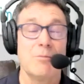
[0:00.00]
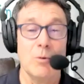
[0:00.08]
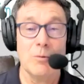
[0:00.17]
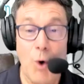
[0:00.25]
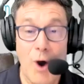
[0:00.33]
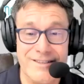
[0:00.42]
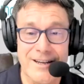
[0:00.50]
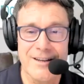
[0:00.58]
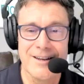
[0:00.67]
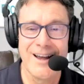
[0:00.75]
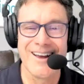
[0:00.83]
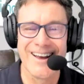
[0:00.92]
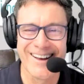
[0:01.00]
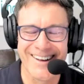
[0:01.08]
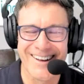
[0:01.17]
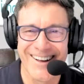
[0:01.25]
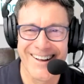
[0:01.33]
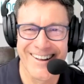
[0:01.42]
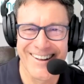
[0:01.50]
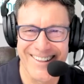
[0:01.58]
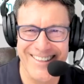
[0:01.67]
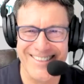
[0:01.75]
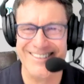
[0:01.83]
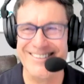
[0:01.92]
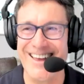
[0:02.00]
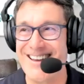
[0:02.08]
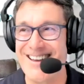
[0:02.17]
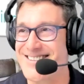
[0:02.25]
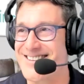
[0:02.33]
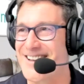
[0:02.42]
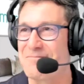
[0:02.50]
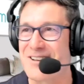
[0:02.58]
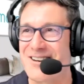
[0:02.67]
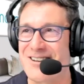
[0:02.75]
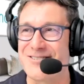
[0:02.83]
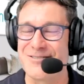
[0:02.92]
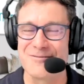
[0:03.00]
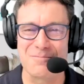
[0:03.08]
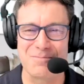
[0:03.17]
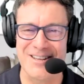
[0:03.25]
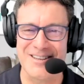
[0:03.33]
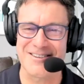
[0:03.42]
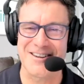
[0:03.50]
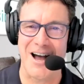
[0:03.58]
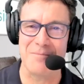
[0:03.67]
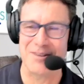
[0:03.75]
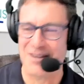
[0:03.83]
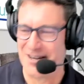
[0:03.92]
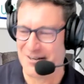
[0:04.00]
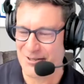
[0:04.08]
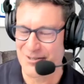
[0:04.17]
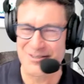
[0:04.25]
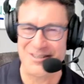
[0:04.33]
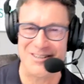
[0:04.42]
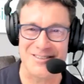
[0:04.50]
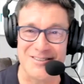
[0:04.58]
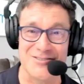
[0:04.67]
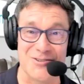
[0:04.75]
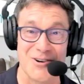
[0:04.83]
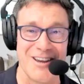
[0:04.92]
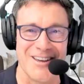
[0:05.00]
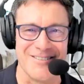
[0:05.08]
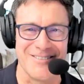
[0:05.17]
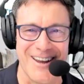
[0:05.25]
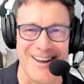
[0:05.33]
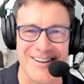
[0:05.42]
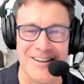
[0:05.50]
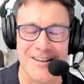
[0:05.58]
What? The last thing I'm going to do play this complicated music is enjoy it, right?